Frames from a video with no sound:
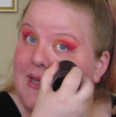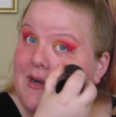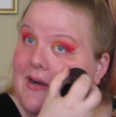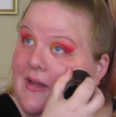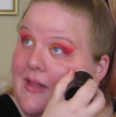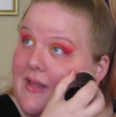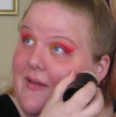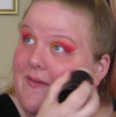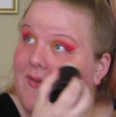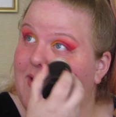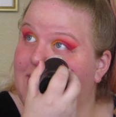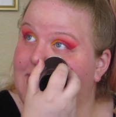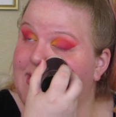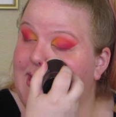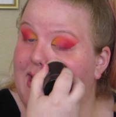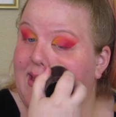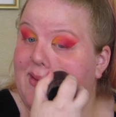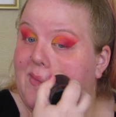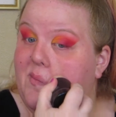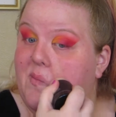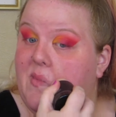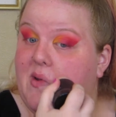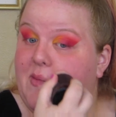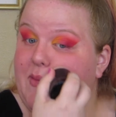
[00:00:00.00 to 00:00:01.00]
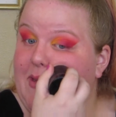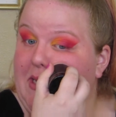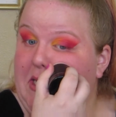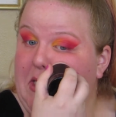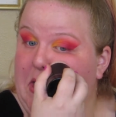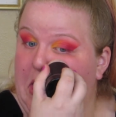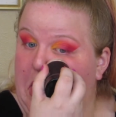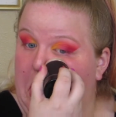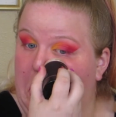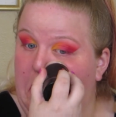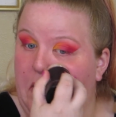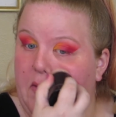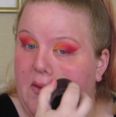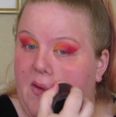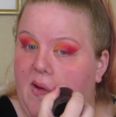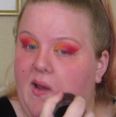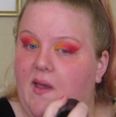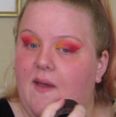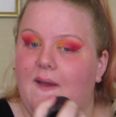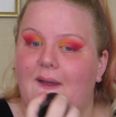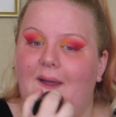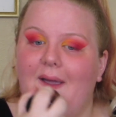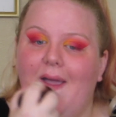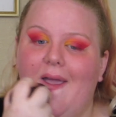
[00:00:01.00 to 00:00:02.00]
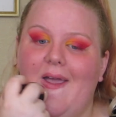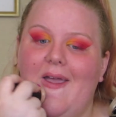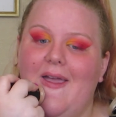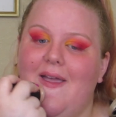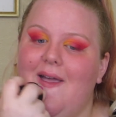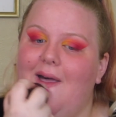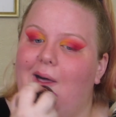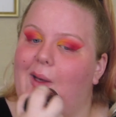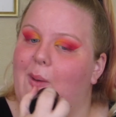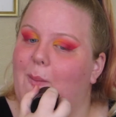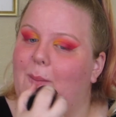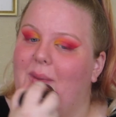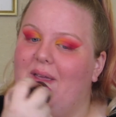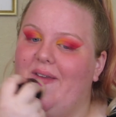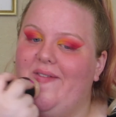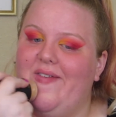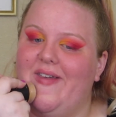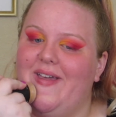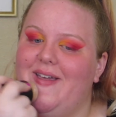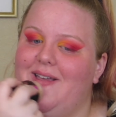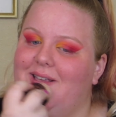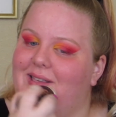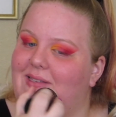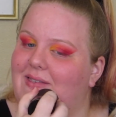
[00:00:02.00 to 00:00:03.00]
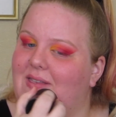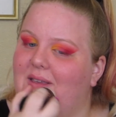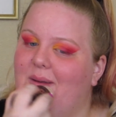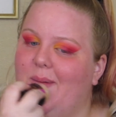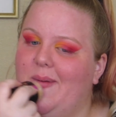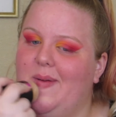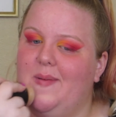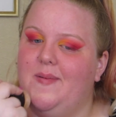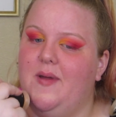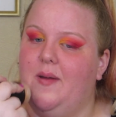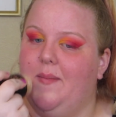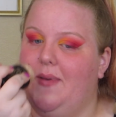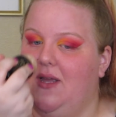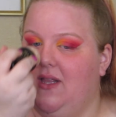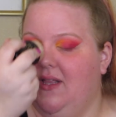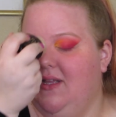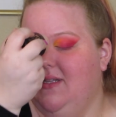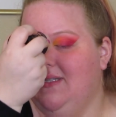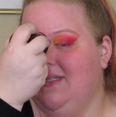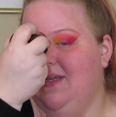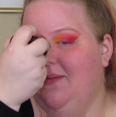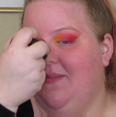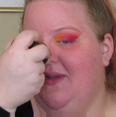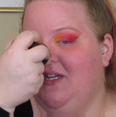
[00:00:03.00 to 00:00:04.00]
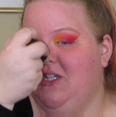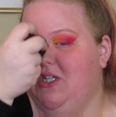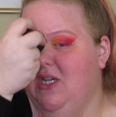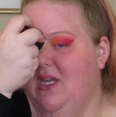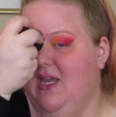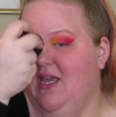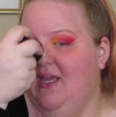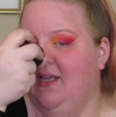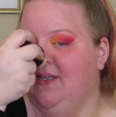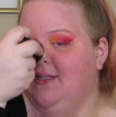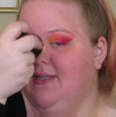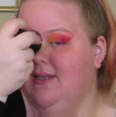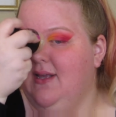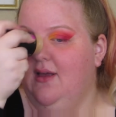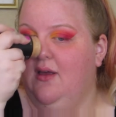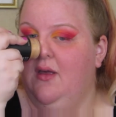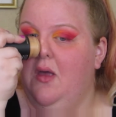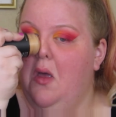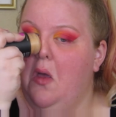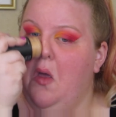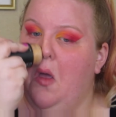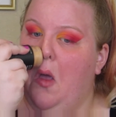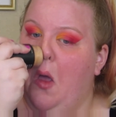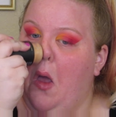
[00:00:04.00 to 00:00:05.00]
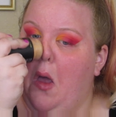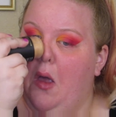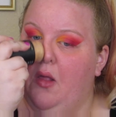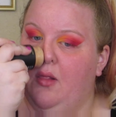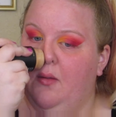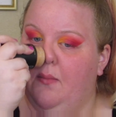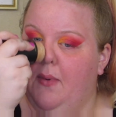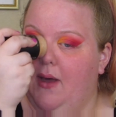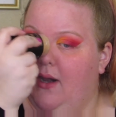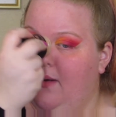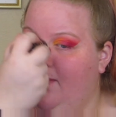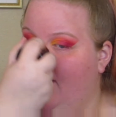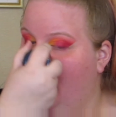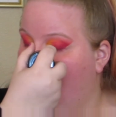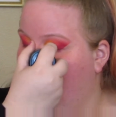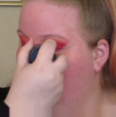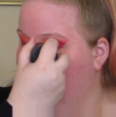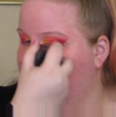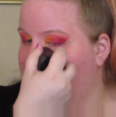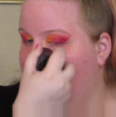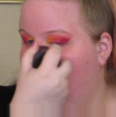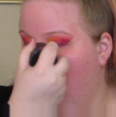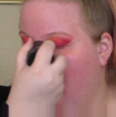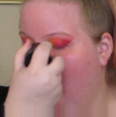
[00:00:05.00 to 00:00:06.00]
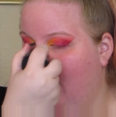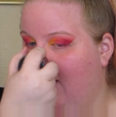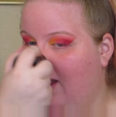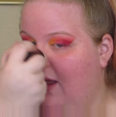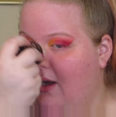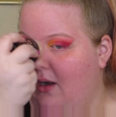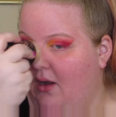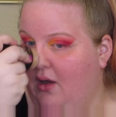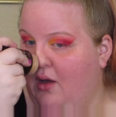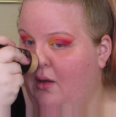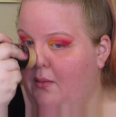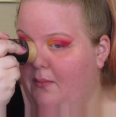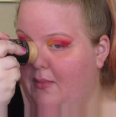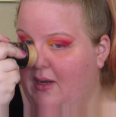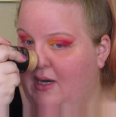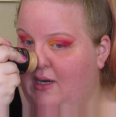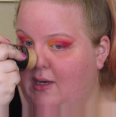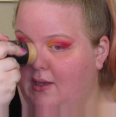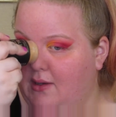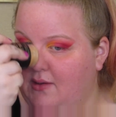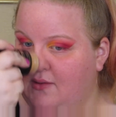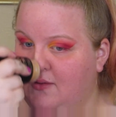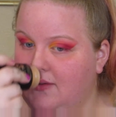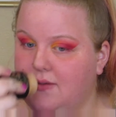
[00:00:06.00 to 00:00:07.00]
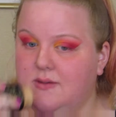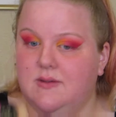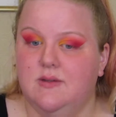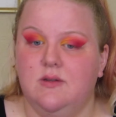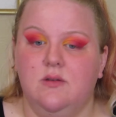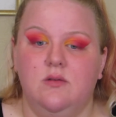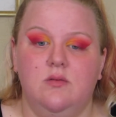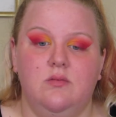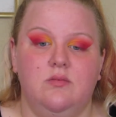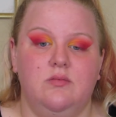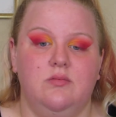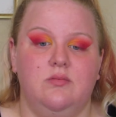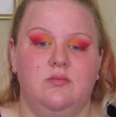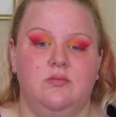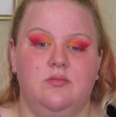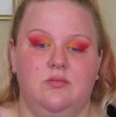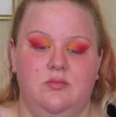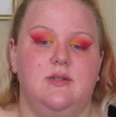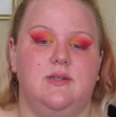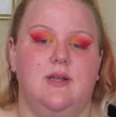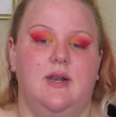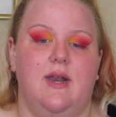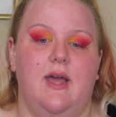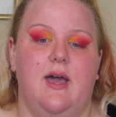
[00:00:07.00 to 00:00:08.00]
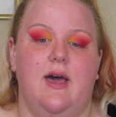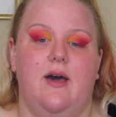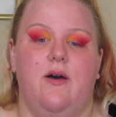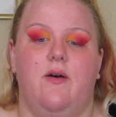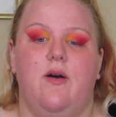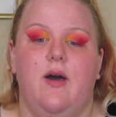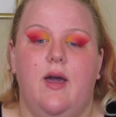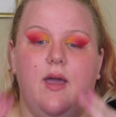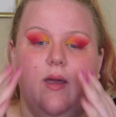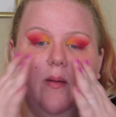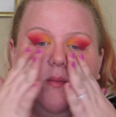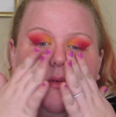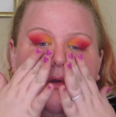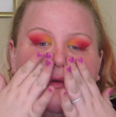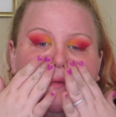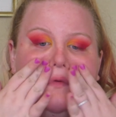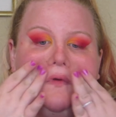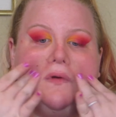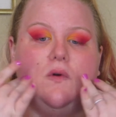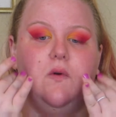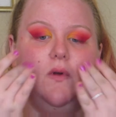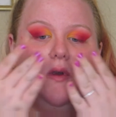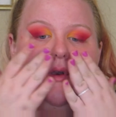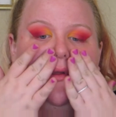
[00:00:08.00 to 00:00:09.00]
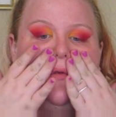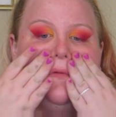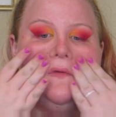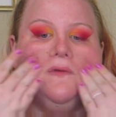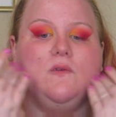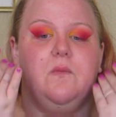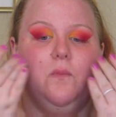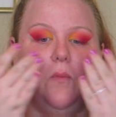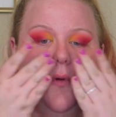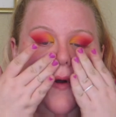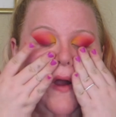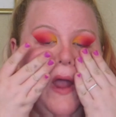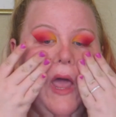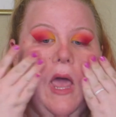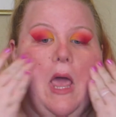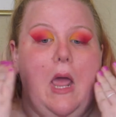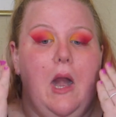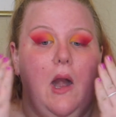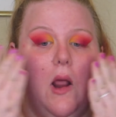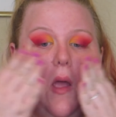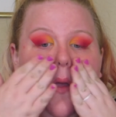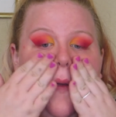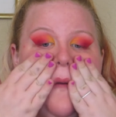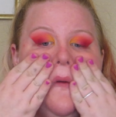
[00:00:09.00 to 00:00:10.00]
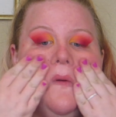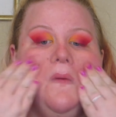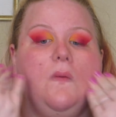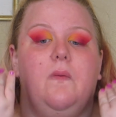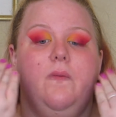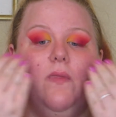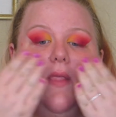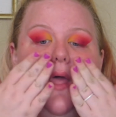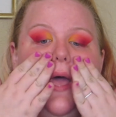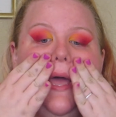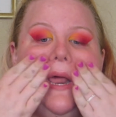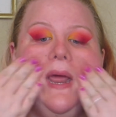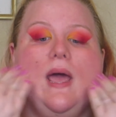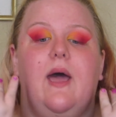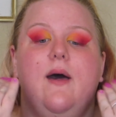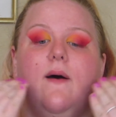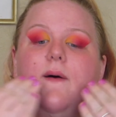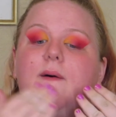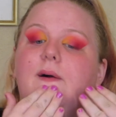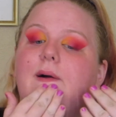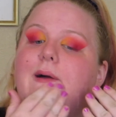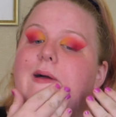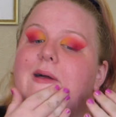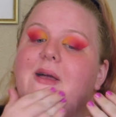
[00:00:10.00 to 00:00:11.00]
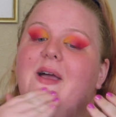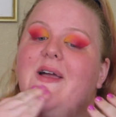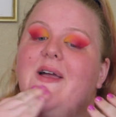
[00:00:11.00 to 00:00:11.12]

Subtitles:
literally feels like I'm rubbing deodorant on my face. I'm gonna put my inside my cheeks, on the bottom of my chin, and on my nose. So now I'm just going to spread that out.